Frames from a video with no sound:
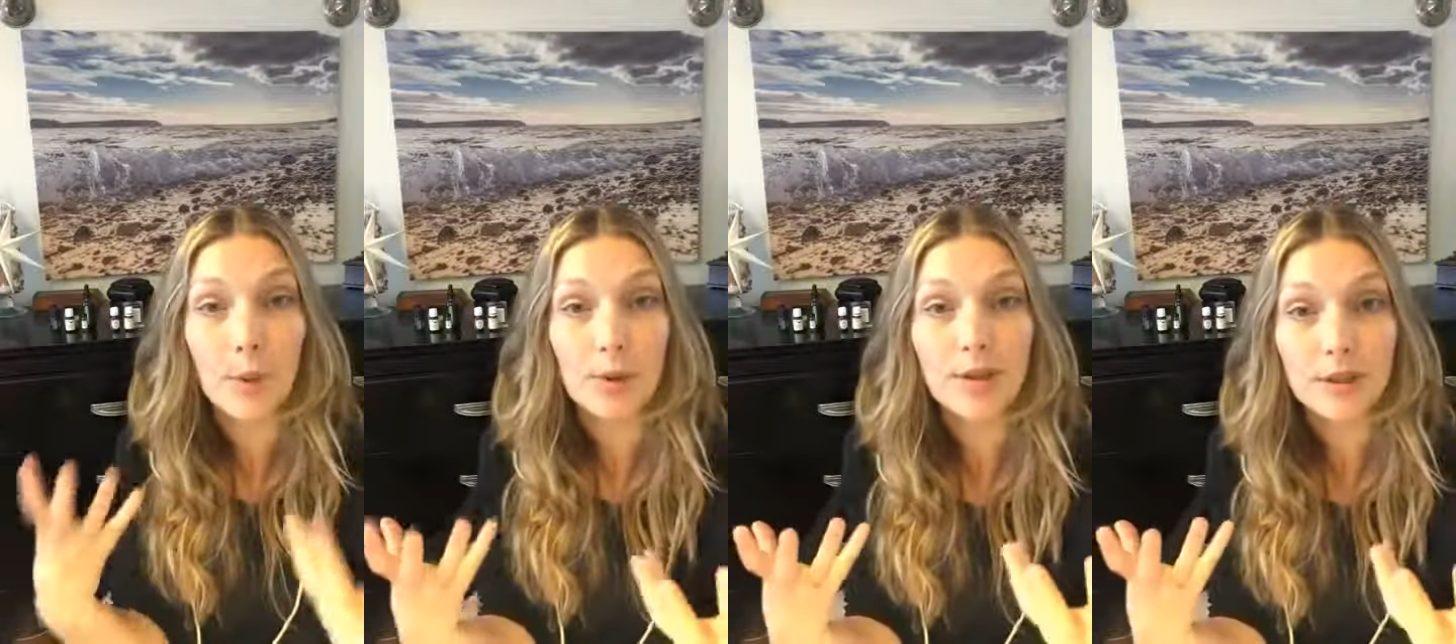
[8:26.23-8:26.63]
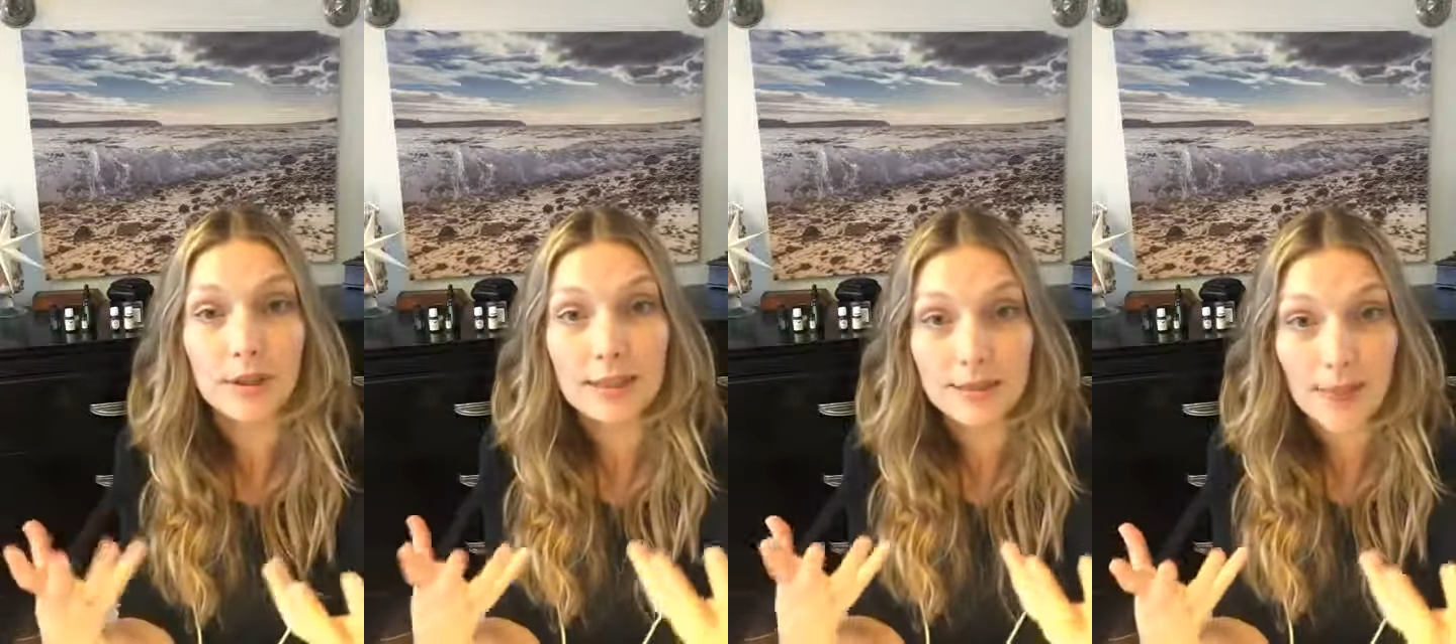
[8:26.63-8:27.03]

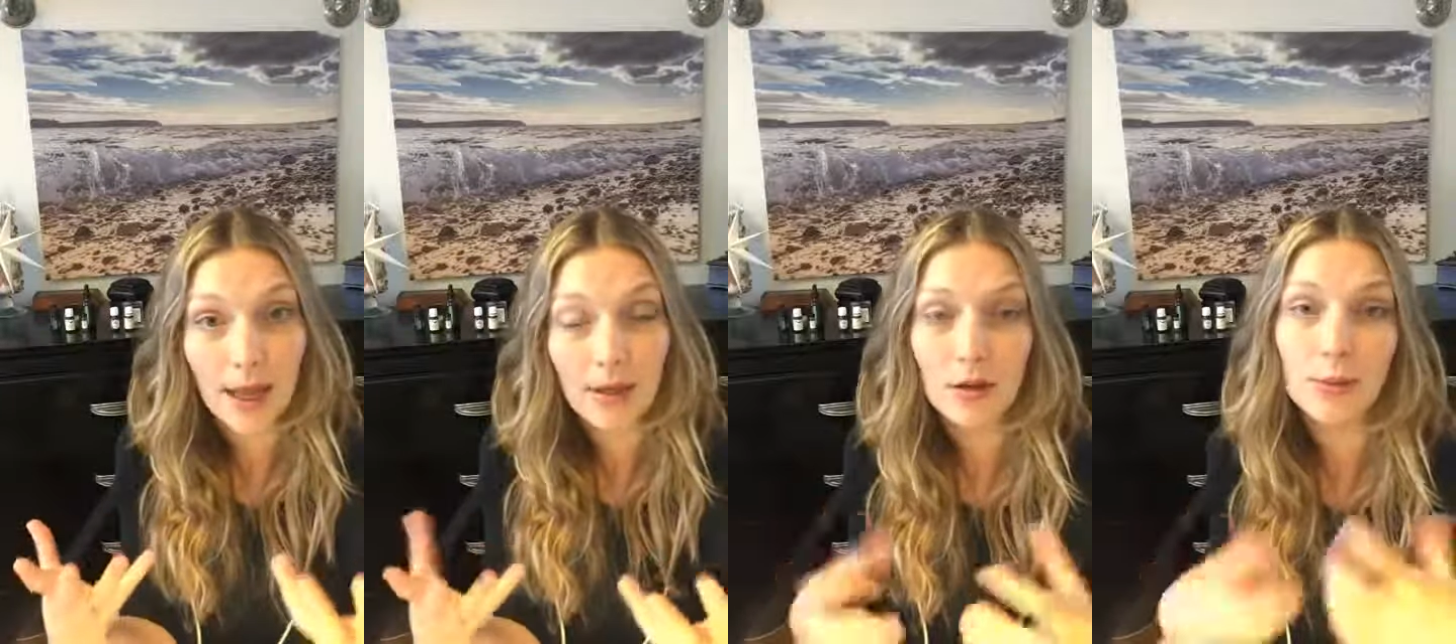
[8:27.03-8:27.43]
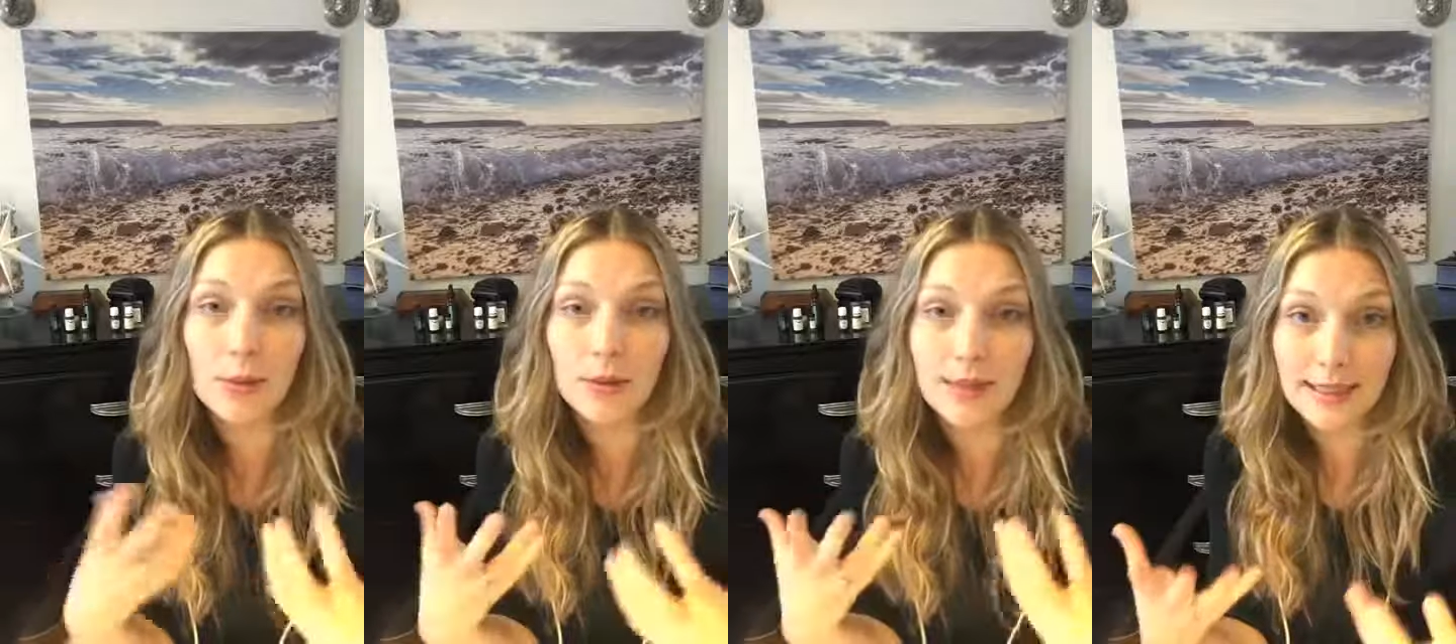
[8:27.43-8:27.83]
bolder smell or a
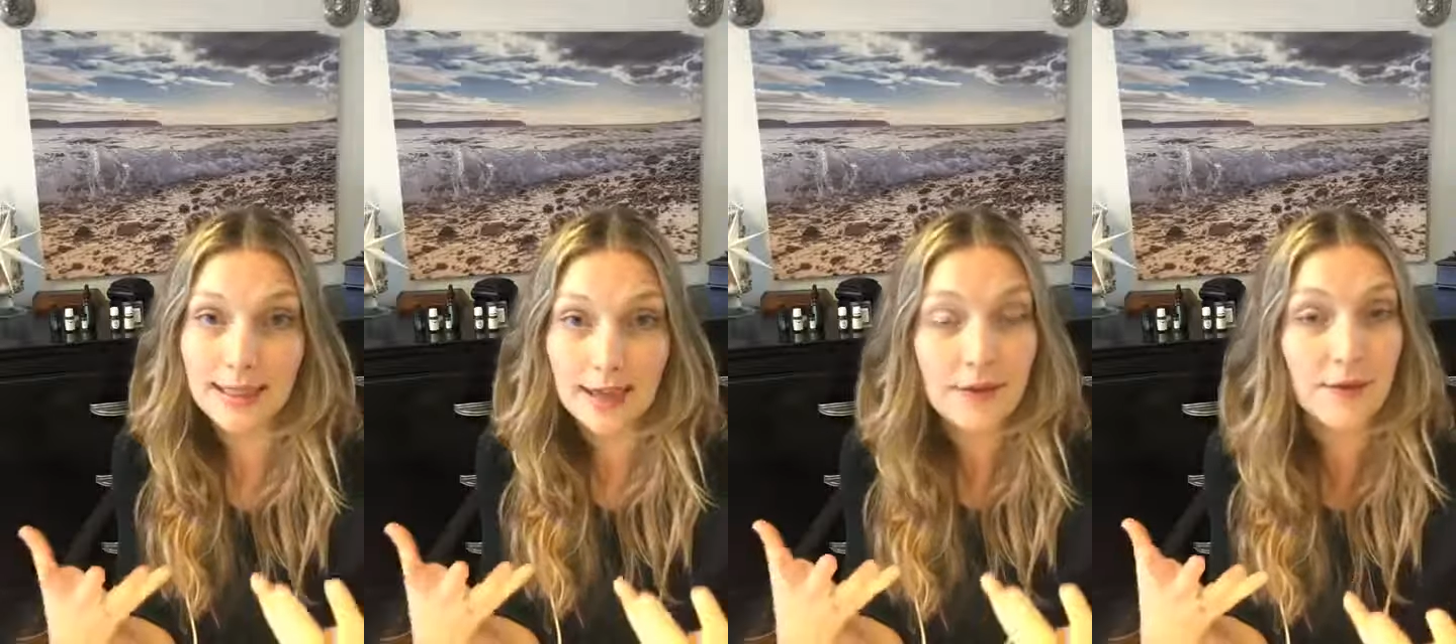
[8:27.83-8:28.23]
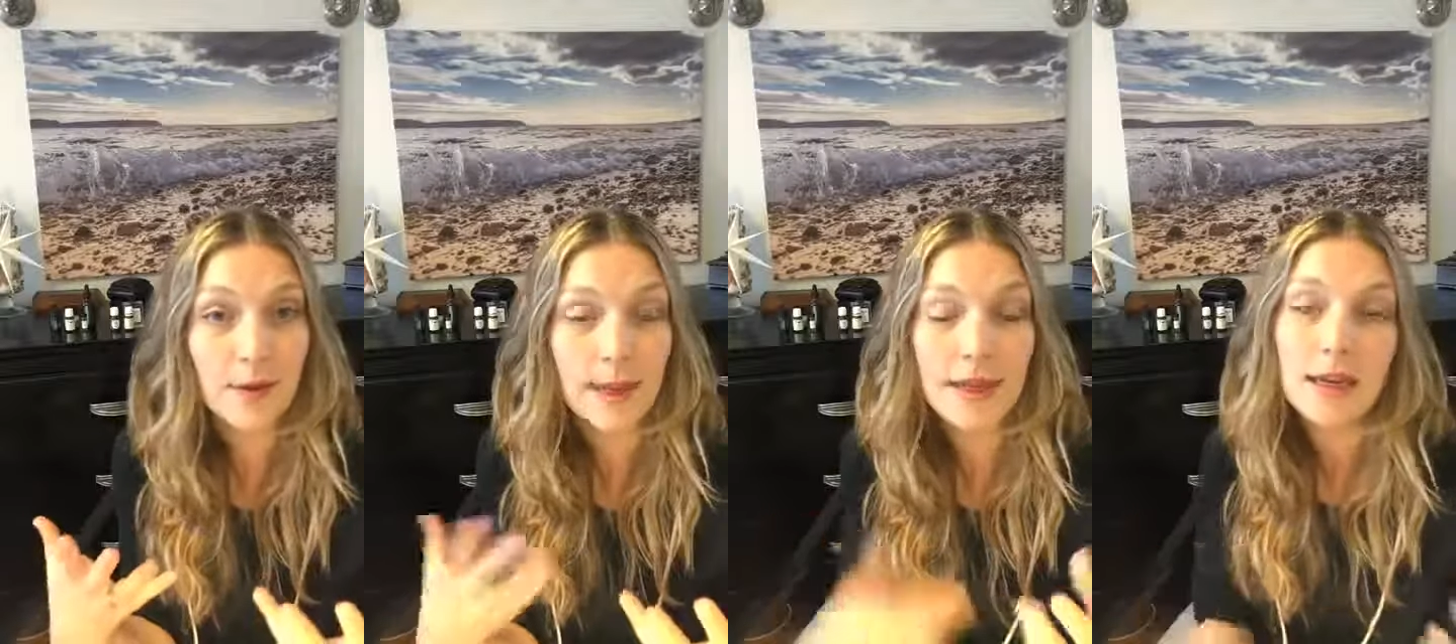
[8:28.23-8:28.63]
bolder scent
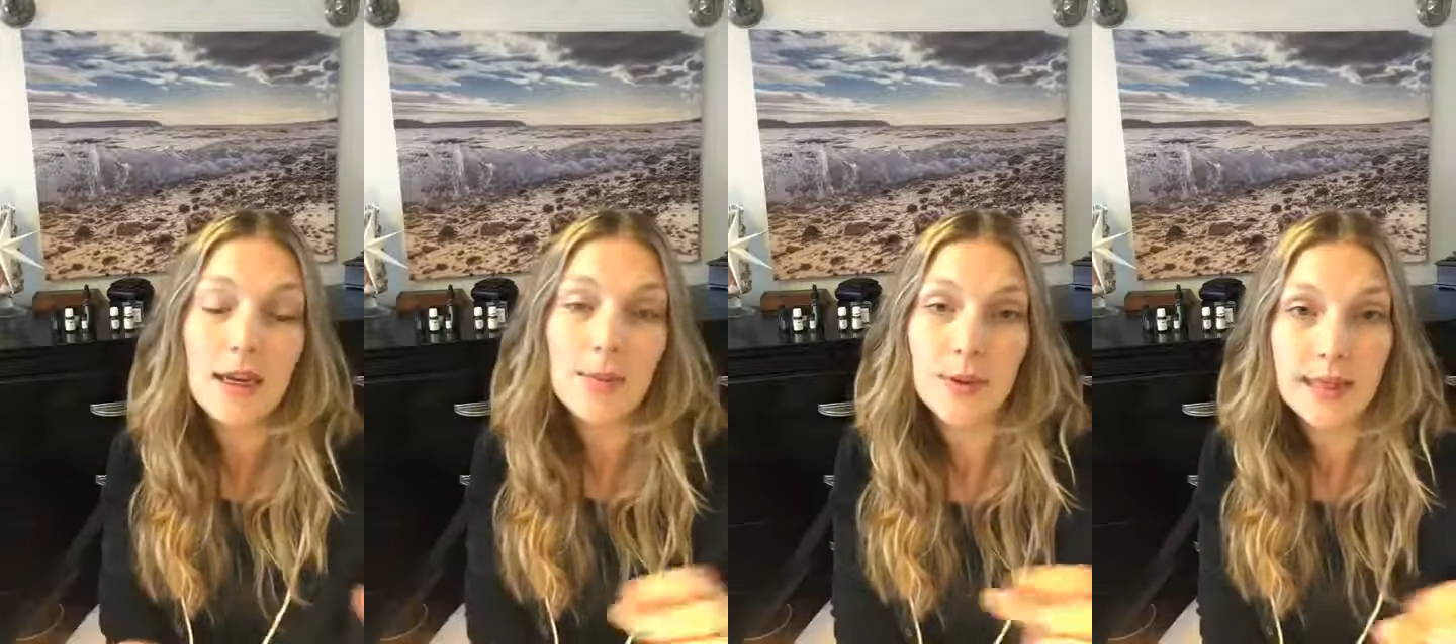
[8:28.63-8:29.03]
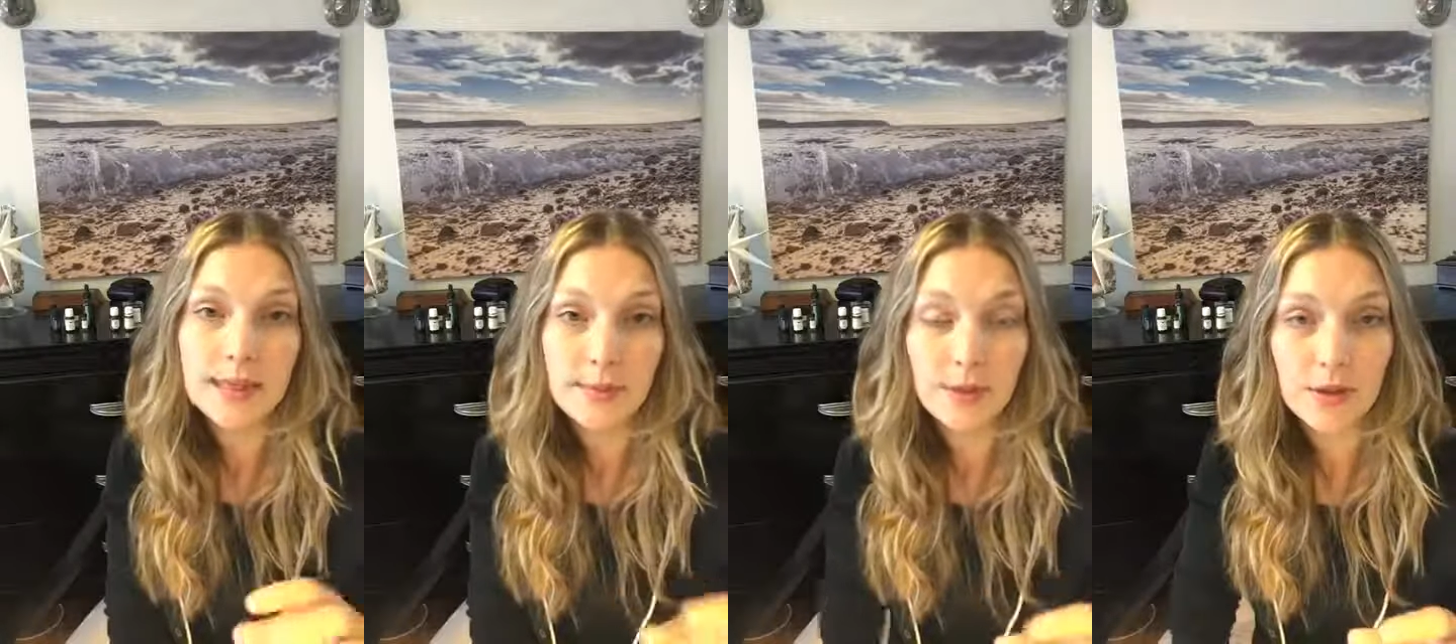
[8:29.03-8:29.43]
from it, put
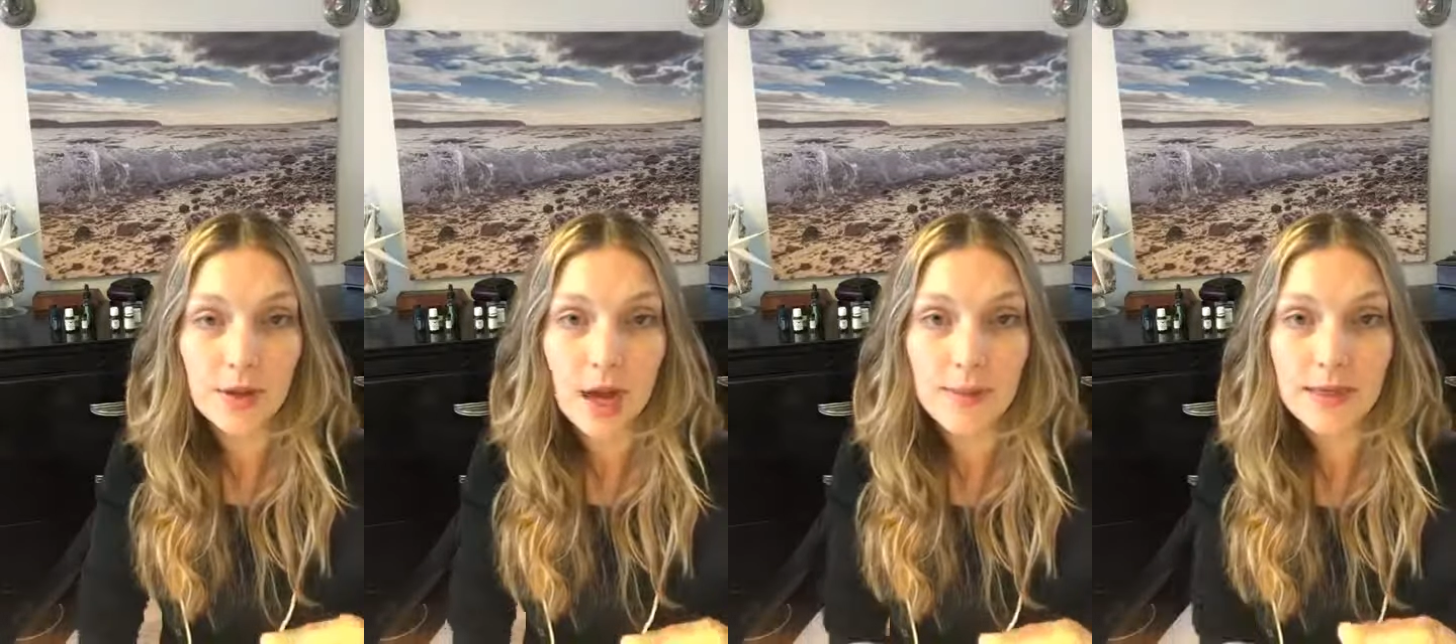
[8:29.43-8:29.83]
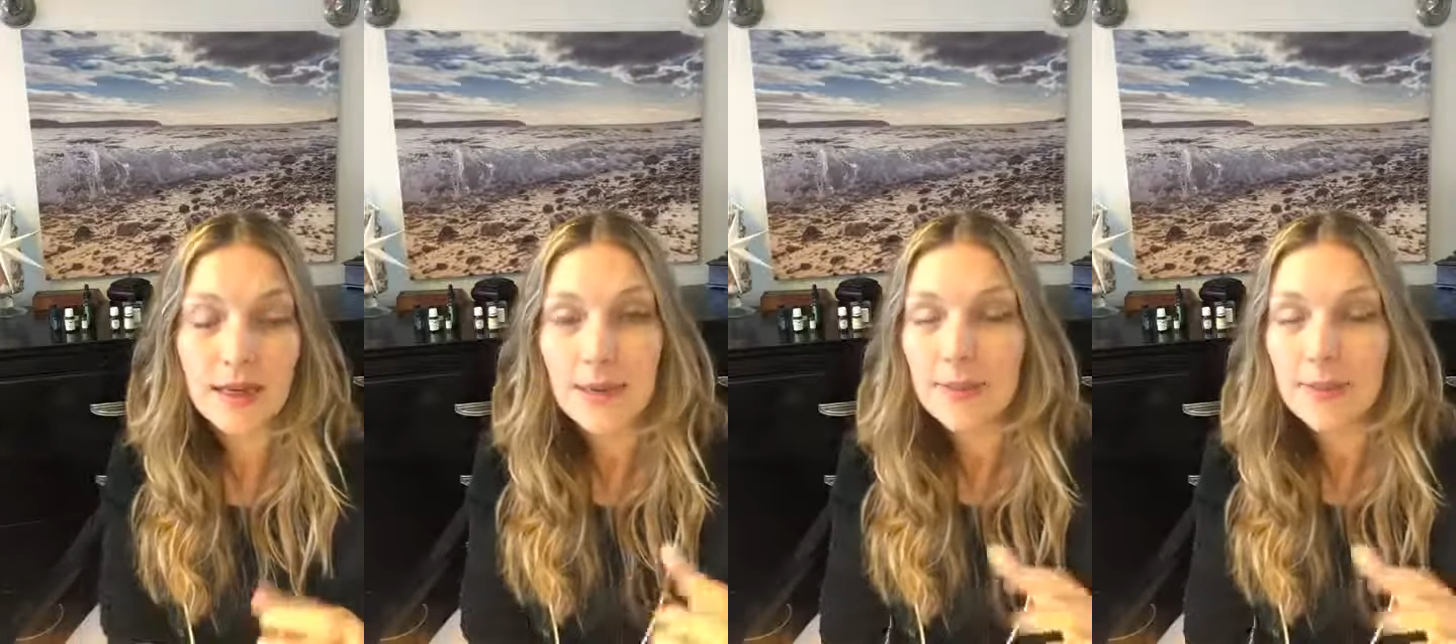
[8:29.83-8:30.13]
in some more drops.